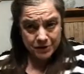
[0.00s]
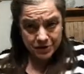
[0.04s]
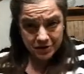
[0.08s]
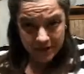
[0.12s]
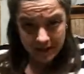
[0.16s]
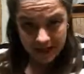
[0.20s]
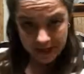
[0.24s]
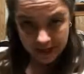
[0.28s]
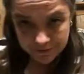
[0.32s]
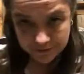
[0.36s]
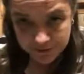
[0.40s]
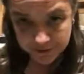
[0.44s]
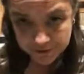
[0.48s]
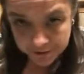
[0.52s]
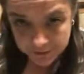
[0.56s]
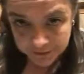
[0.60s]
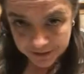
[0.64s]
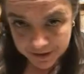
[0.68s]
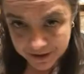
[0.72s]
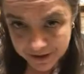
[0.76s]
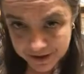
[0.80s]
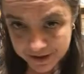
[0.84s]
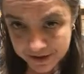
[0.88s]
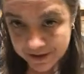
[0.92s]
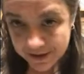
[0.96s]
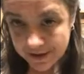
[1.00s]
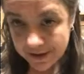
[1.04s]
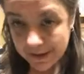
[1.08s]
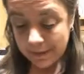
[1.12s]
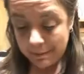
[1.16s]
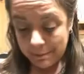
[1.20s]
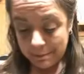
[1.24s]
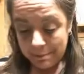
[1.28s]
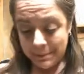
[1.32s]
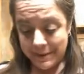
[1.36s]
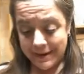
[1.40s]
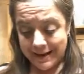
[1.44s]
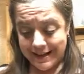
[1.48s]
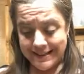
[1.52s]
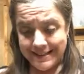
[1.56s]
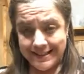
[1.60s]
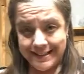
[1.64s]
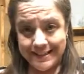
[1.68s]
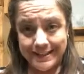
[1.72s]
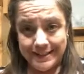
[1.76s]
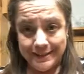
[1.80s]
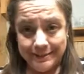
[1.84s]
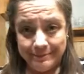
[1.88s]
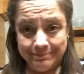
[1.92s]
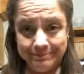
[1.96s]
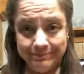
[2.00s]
going to have to do this, but